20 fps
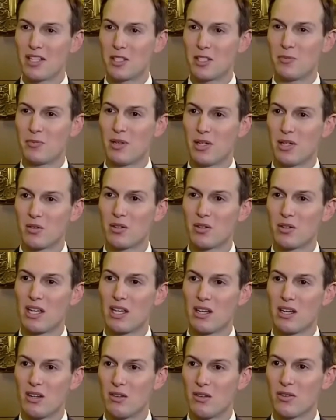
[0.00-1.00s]
that's been
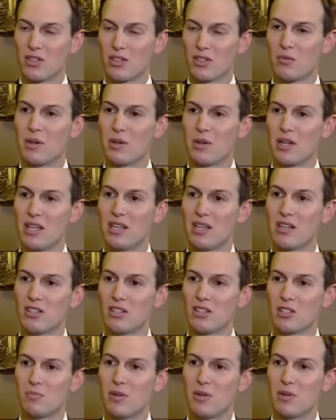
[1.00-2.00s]
created over so many
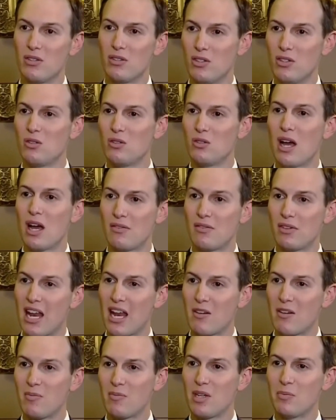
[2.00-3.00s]
years, but you do have a
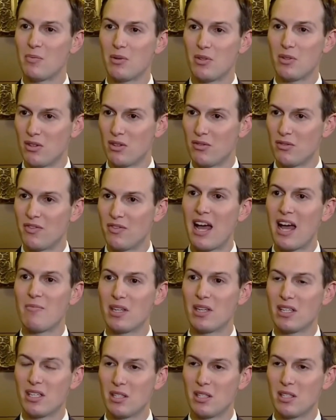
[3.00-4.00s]
lot of people. You have 5
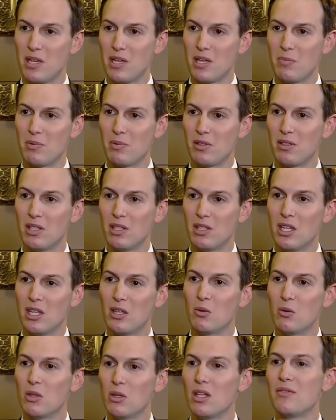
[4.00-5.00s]
million people
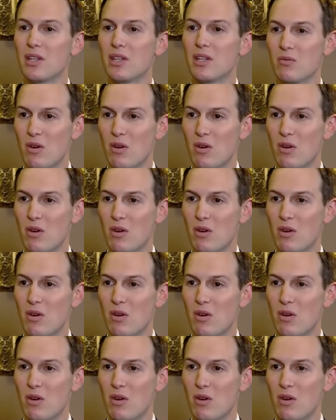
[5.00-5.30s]
who are living